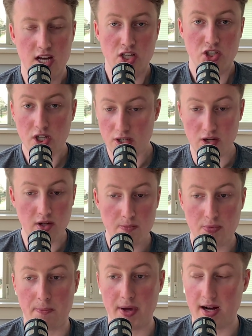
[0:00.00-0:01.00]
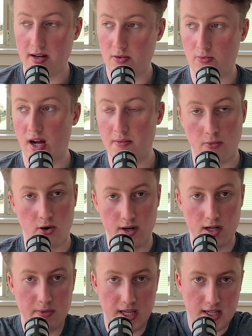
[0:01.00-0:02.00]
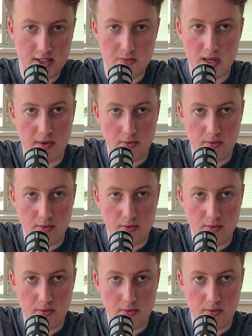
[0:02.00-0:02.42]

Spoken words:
Sure, you can prepare to run more because maybe